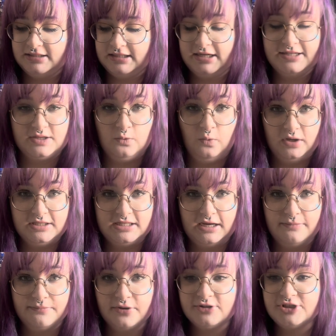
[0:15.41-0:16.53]
done as a
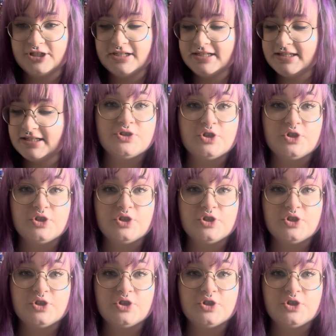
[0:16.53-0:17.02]
one-time purchase.